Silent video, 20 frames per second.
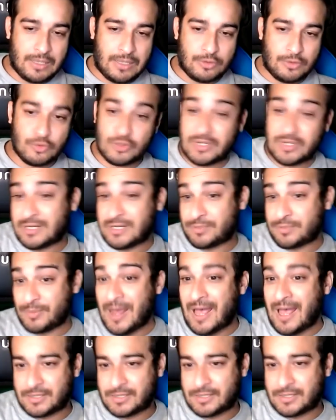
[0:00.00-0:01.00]
those leads
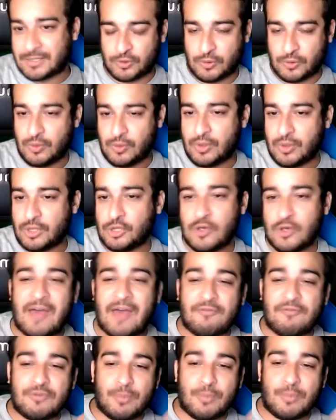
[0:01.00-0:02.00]
back. So you
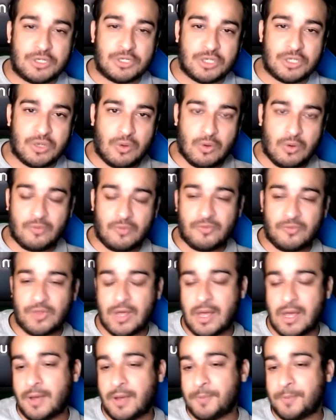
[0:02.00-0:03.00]
have to mention all of
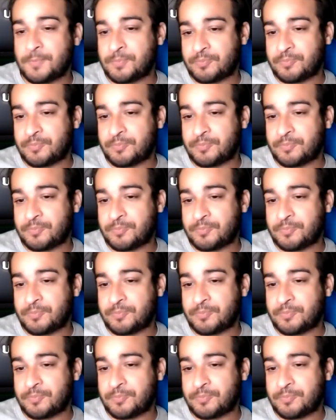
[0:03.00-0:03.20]
that.